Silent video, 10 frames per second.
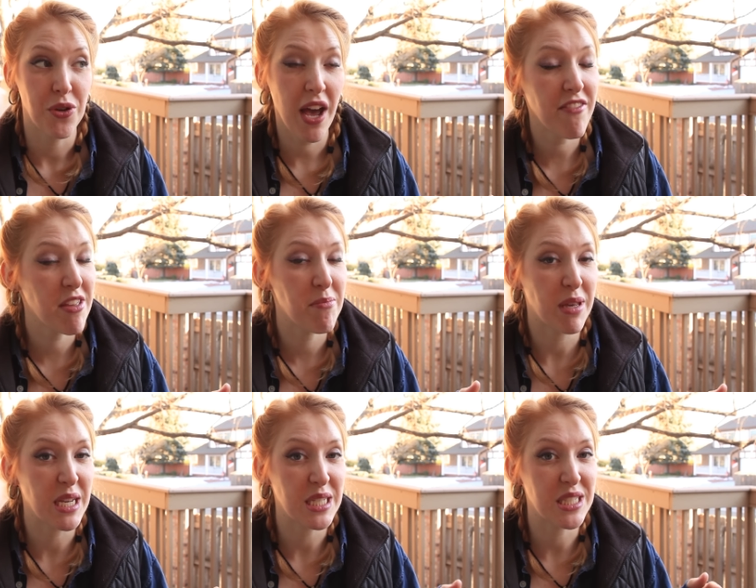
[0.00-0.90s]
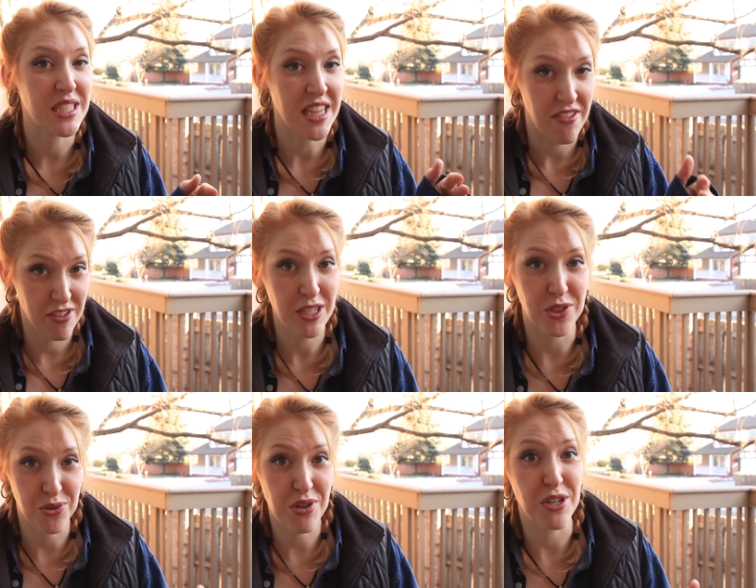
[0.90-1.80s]
You have them because they feel
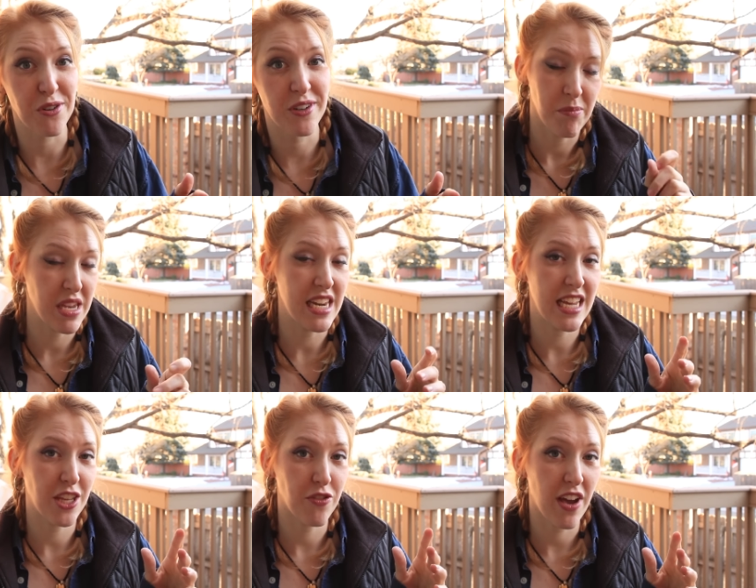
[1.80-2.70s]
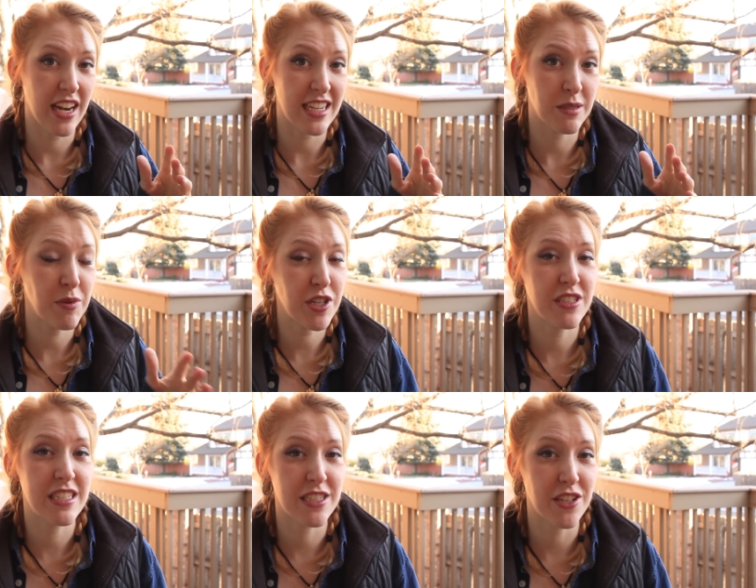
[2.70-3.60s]
true, meaning you've had
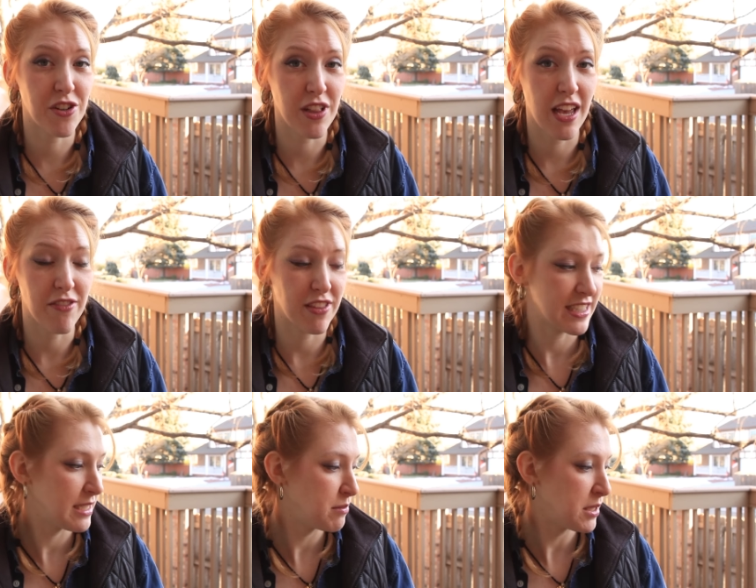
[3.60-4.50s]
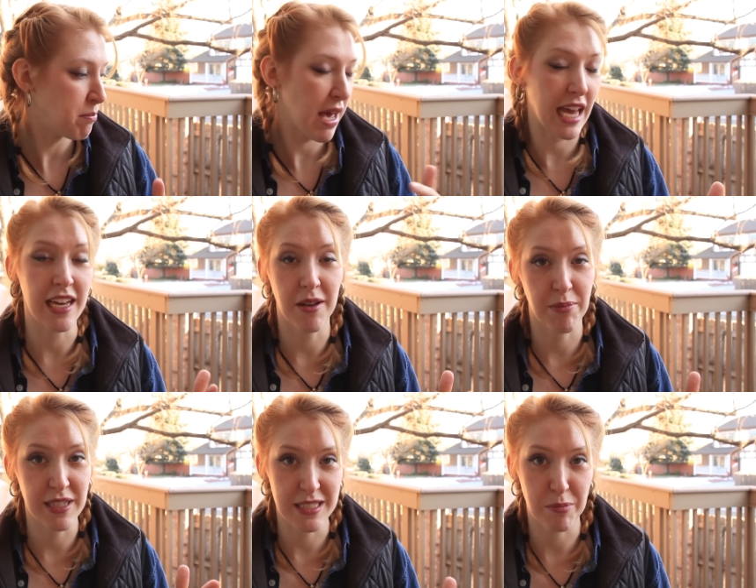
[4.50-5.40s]
experiences in your life that seem to back
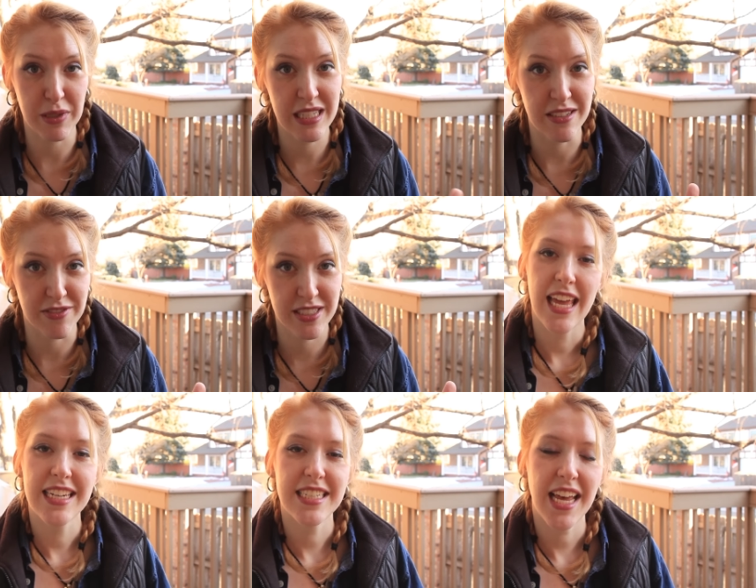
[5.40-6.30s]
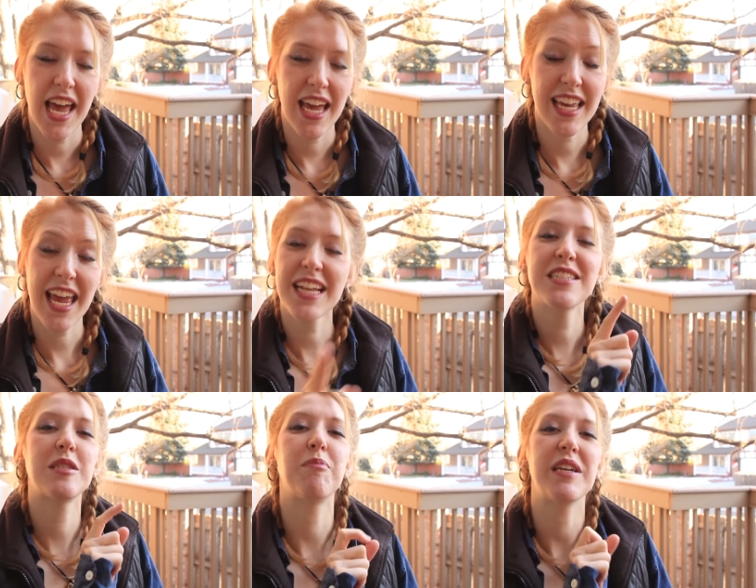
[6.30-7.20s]
up these beliefs. And I
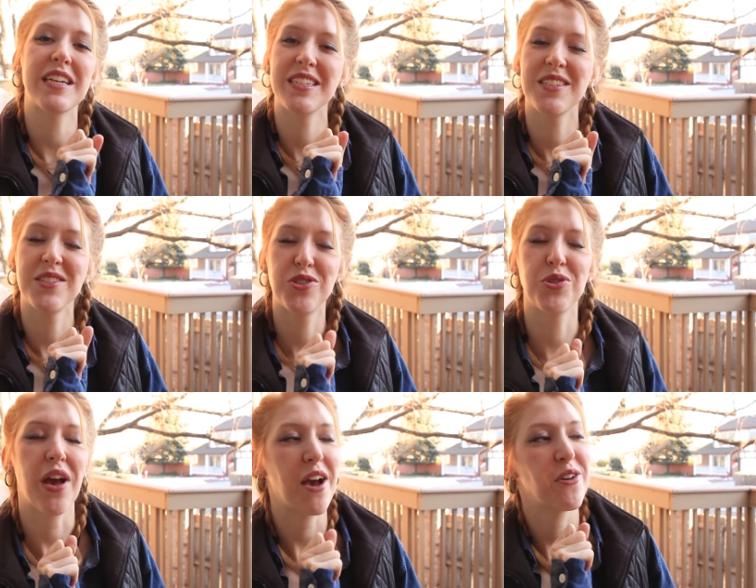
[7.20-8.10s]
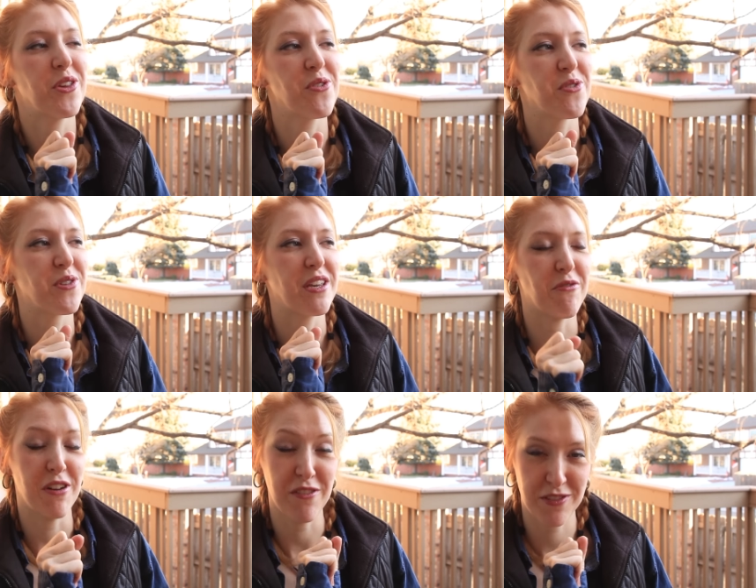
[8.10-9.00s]
can speak to how you get
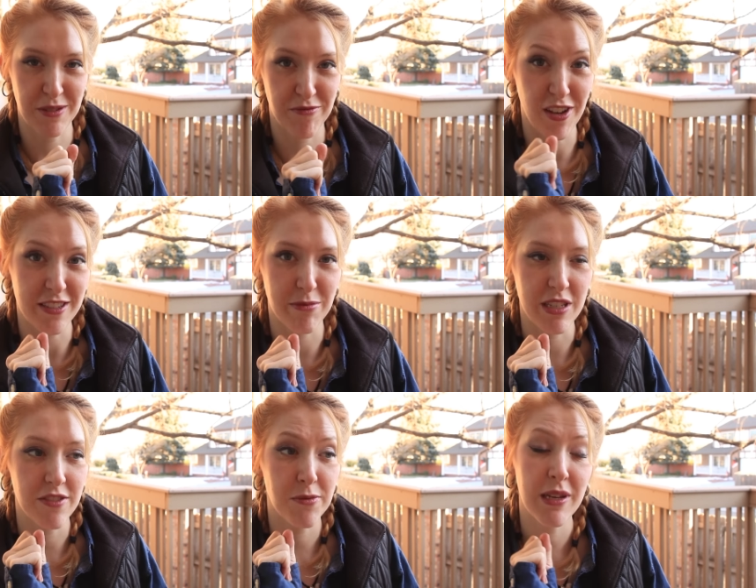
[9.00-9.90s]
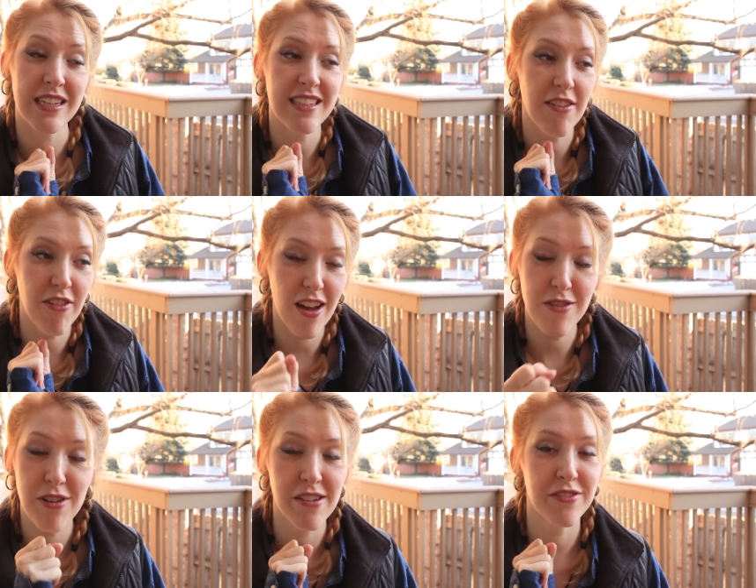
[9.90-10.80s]
rid of some false beliefs because I've
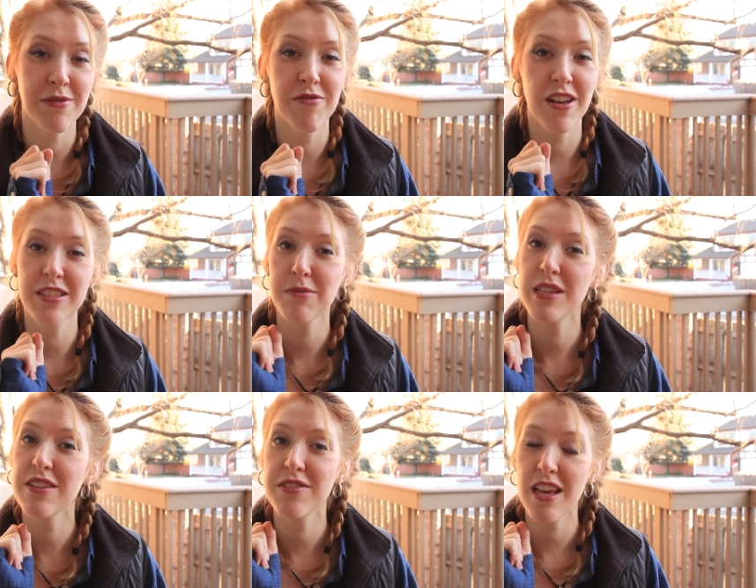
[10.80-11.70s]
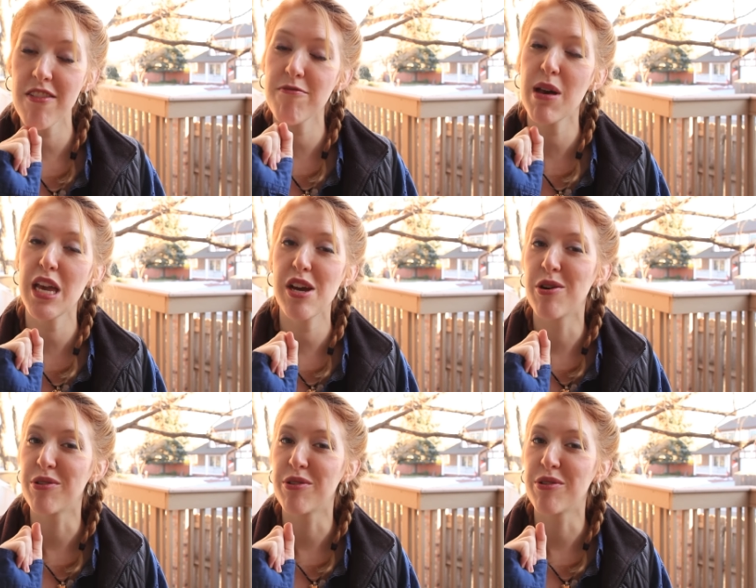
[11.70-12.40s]
gotten rid of some false beliefs of my